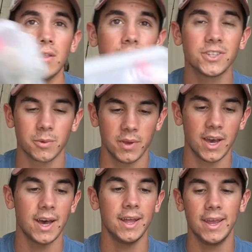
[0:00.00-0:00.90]
Looks like we
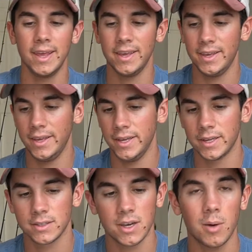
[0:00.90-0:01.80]
got a
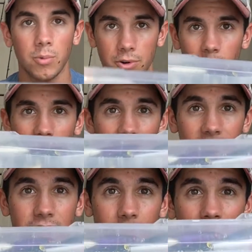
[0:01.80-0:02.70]
top water
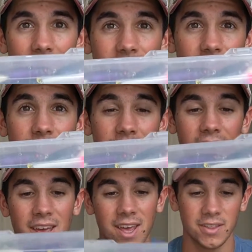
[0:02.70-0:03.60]
box for bass fishing.
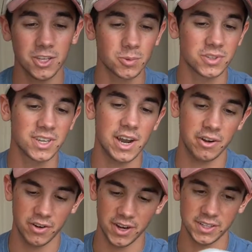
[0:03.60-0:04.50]
This one's kind
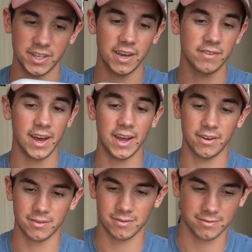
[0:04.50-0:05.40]
of crazy. I've got